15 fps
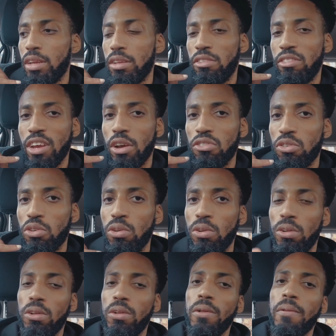sales
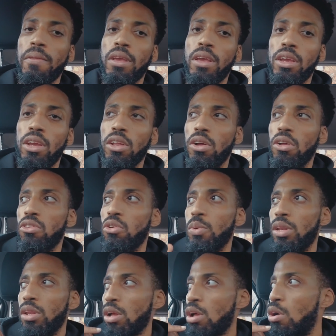call, you know,
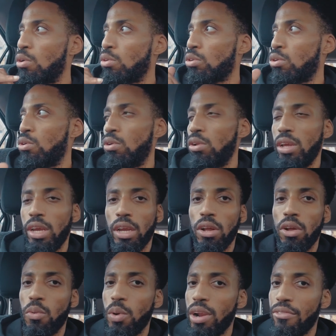doing the cold calling
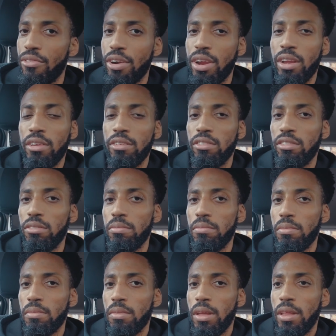or whatever it is.
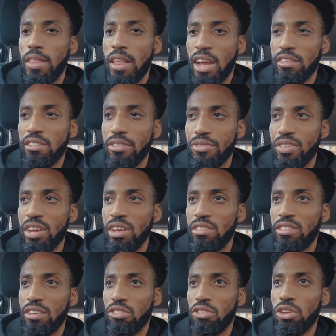That's the things
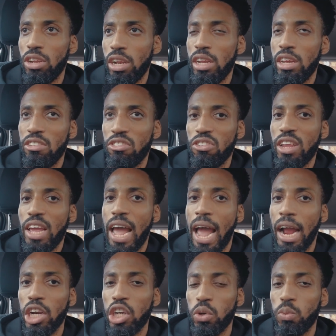that's going to lead to the
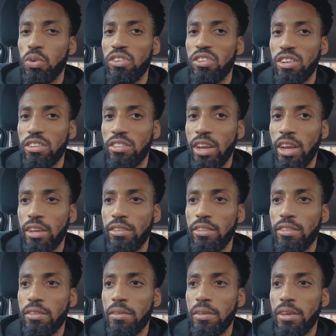actual
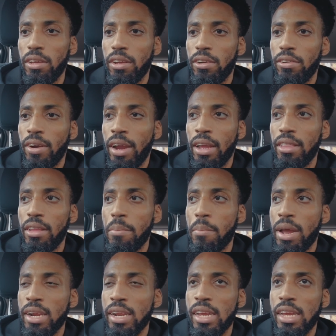success, right? The
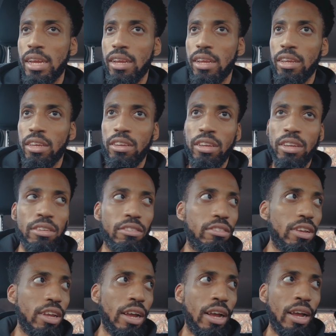money is,
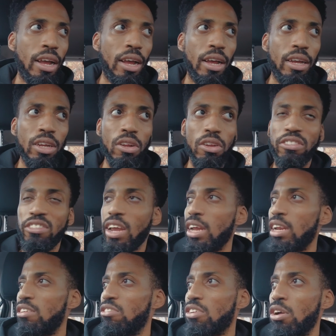you know,
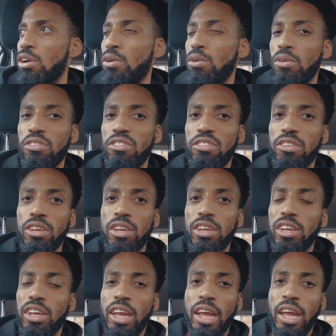setting these goals,
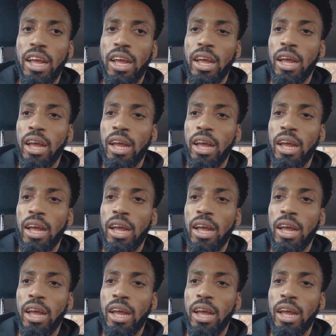you